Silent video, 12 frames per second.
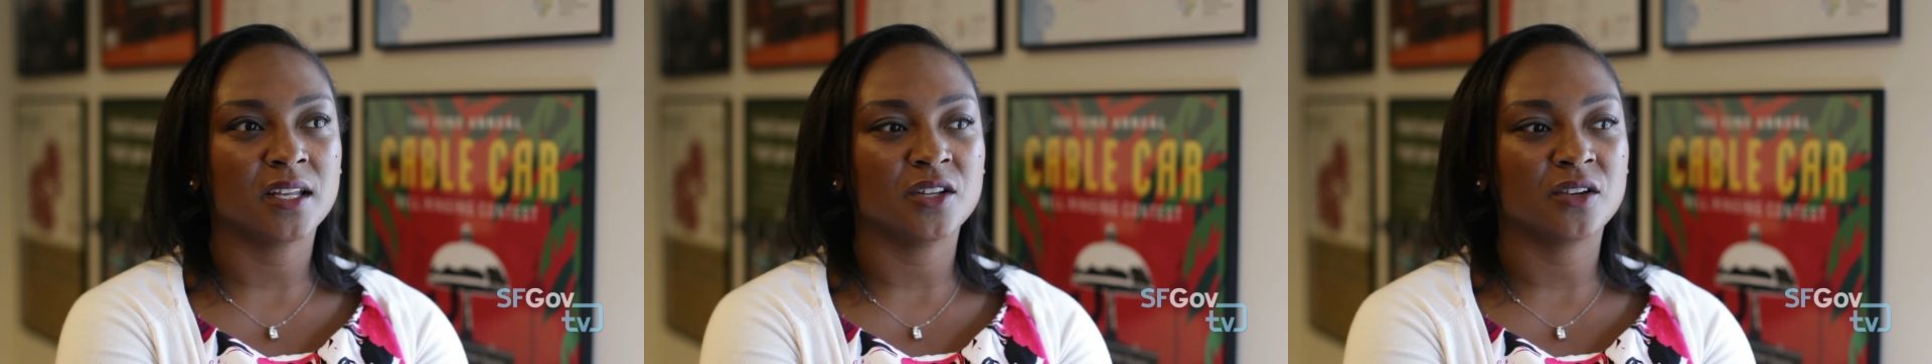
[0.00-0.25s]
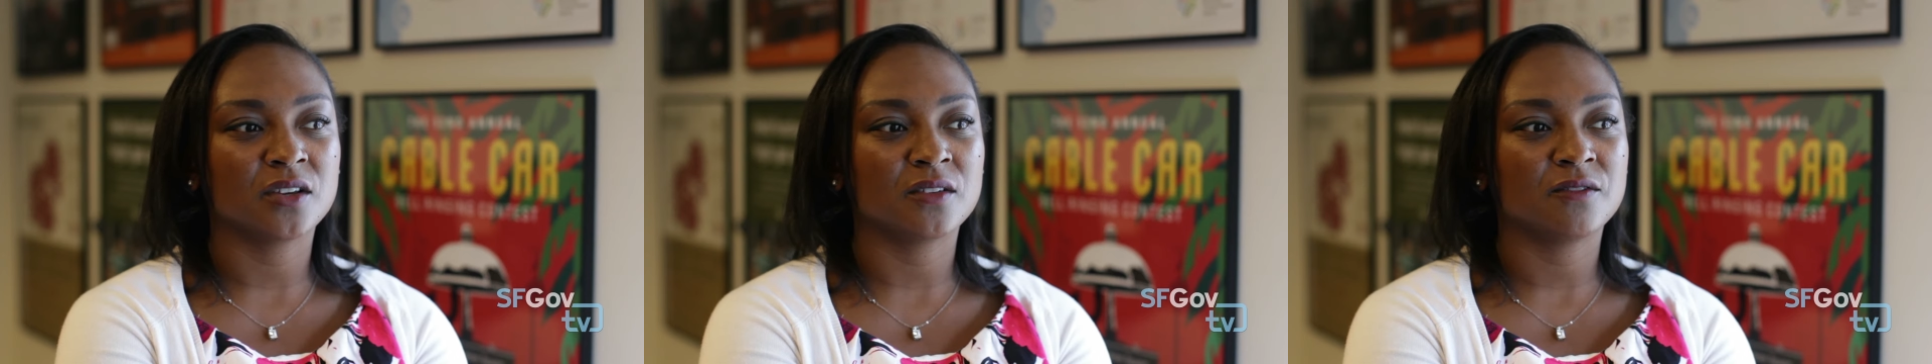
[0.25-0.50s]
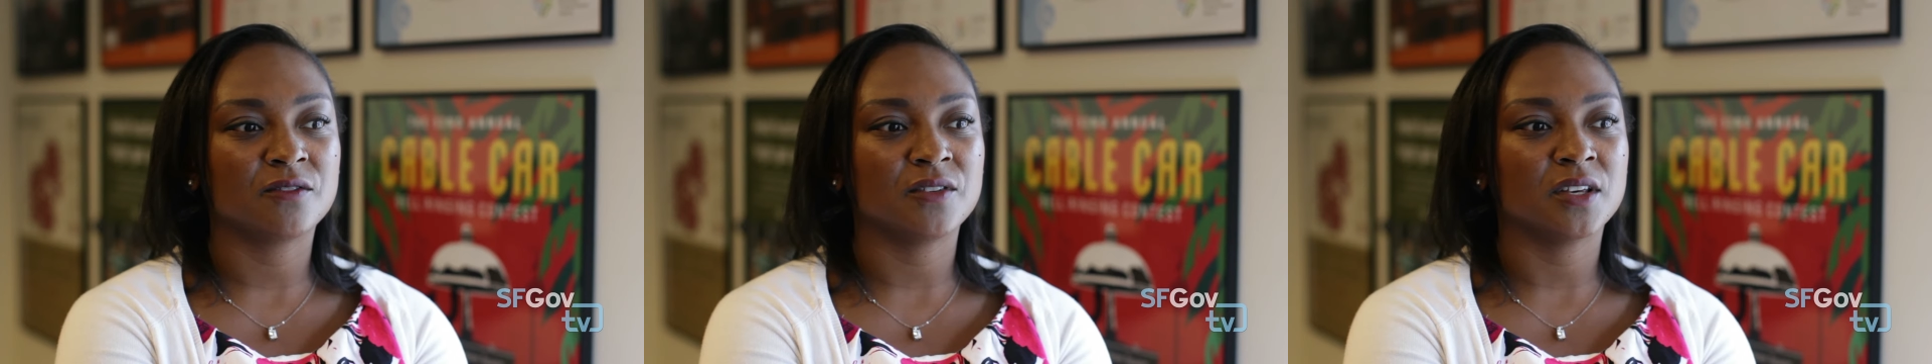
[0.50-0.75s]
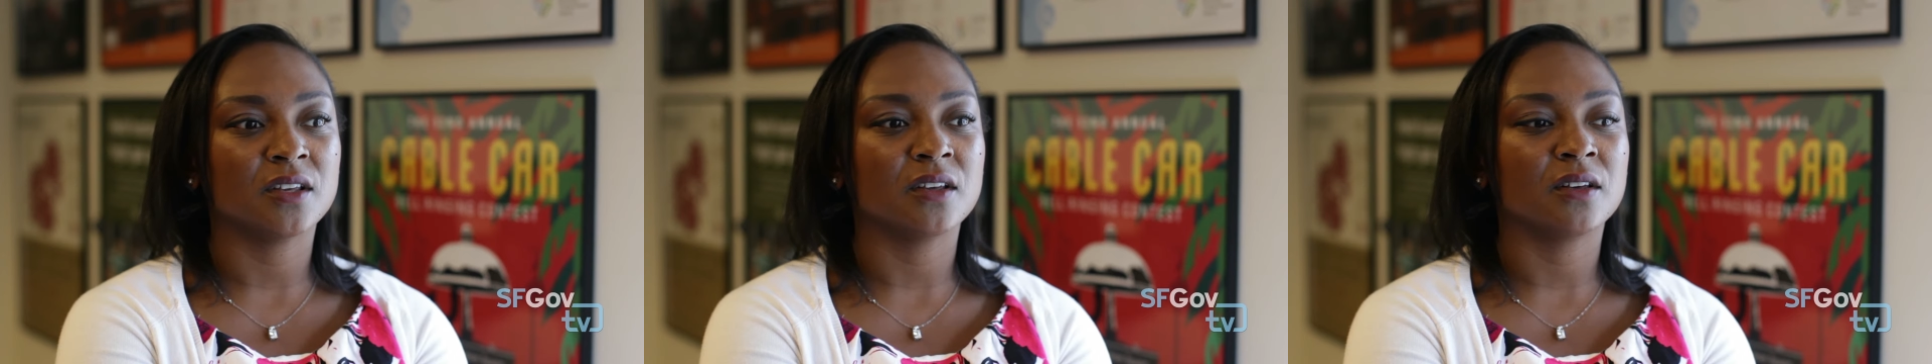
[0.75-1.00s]
and you could
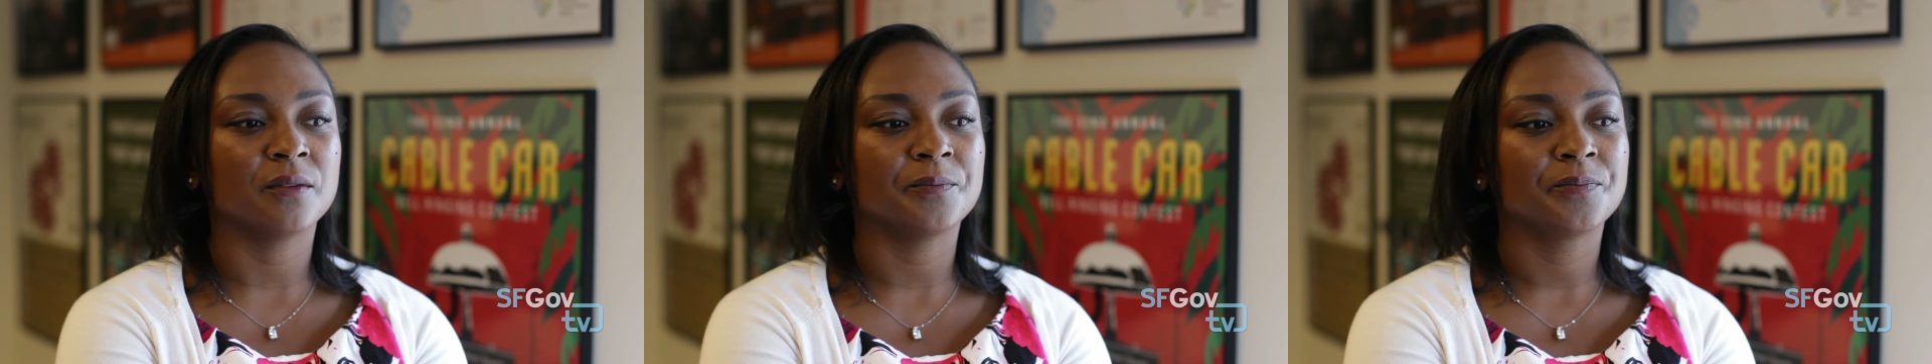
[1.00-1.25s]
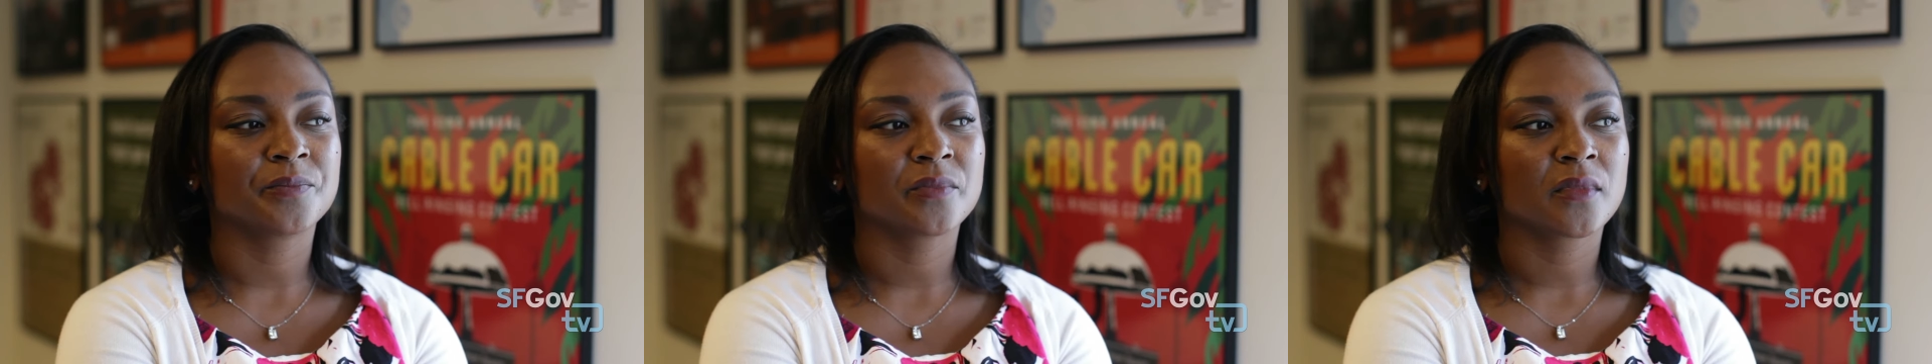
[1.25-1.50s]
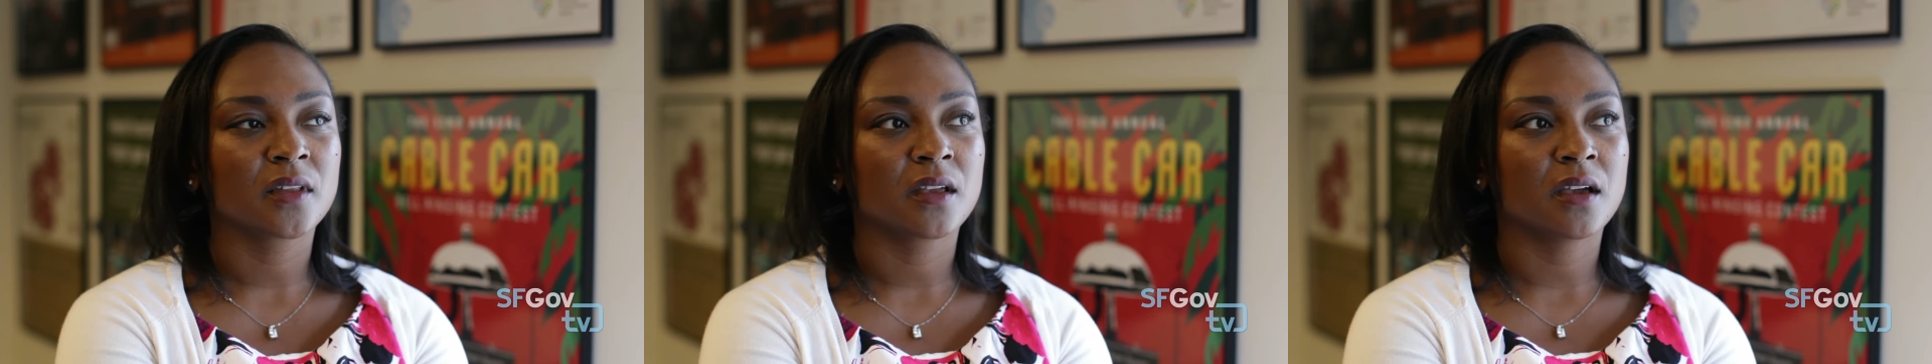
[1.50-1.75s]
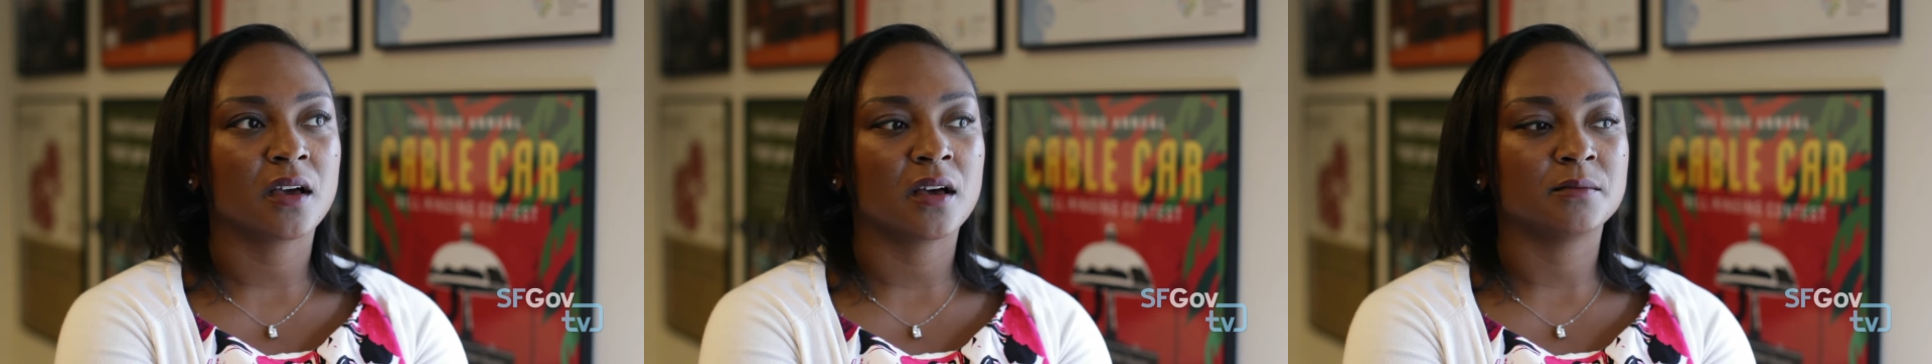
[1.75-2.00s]
feel
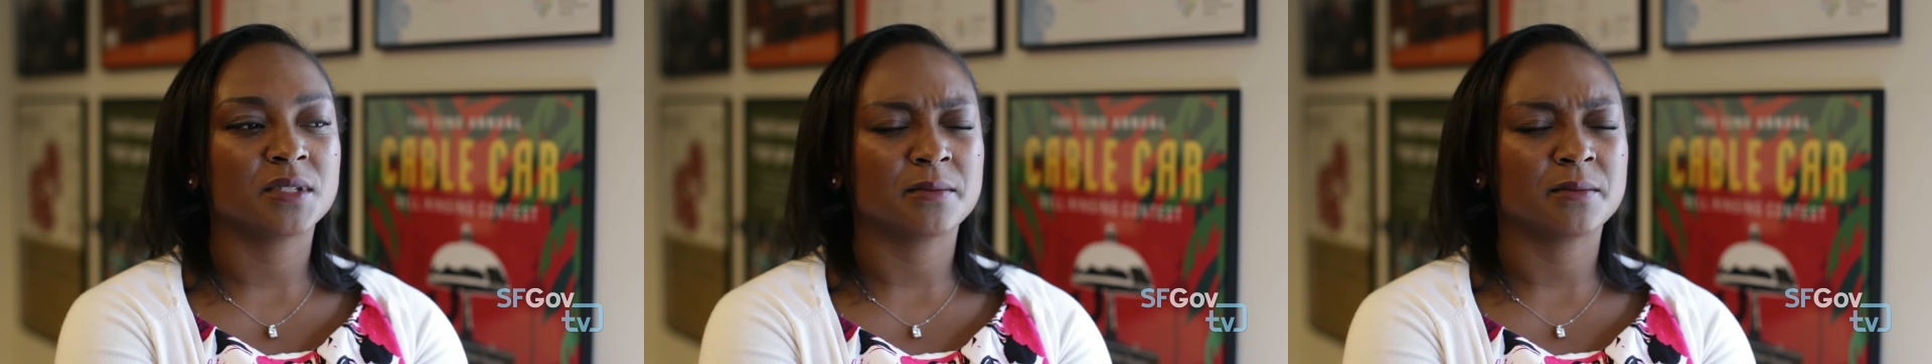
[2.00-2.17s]
um,